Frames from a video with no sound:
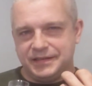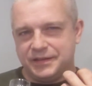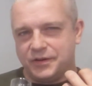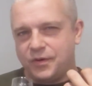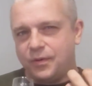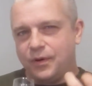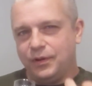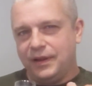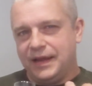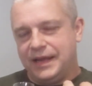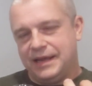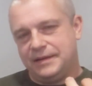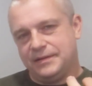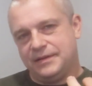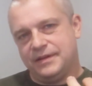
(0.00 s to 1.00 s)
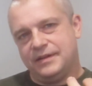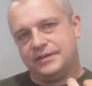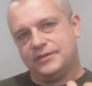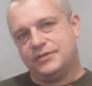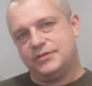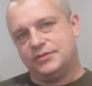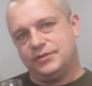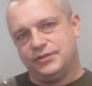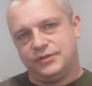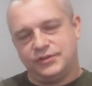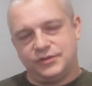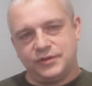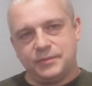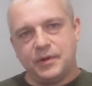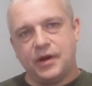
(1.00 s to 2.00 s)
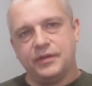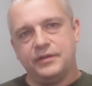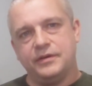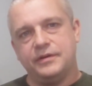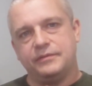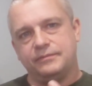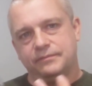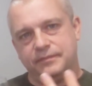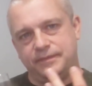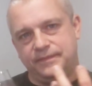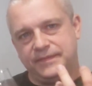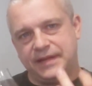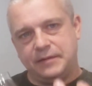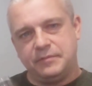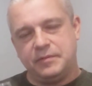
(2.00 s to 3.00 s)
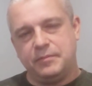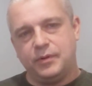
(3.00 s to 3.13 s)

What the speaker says: the quality that some other deeper